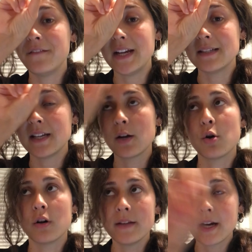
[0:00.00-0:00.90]
facing
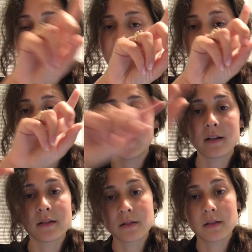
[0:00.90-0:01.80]
all the other
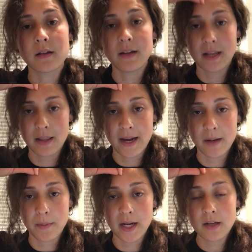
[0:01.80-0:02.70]
players in the
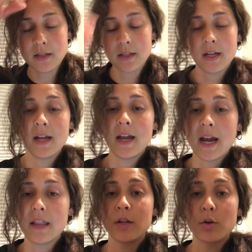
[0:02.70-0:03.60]
headband,
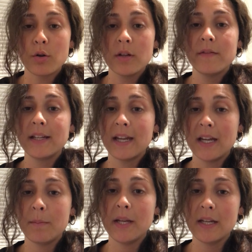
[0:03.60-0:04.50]
and the goal of the
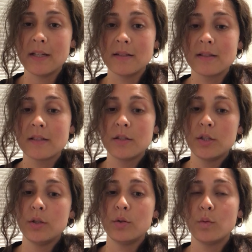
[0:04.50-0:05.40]
game is
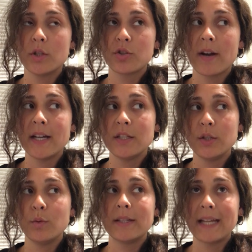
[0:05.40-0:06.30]
to try
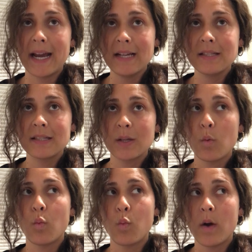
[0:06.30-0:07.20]
to guess
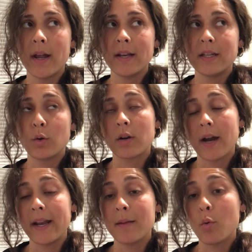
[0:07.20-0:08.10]
what your
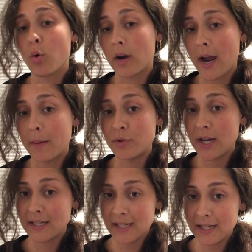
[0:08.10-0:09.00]
item or
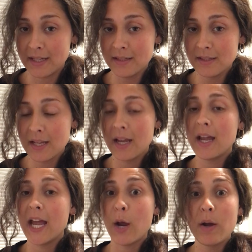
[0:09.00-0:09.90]
object is.
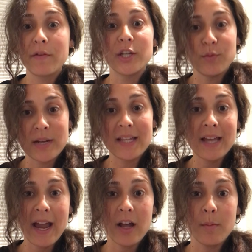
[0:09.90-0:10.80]
However, you need the
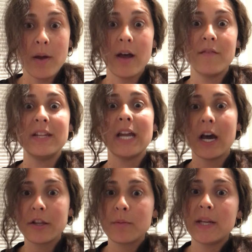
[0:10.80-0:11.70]
help of the
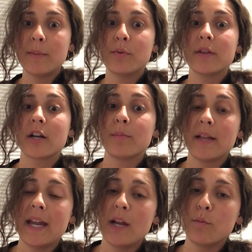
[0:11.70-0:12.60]
other people that are
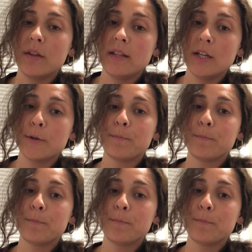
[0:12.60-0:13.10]
playing with you,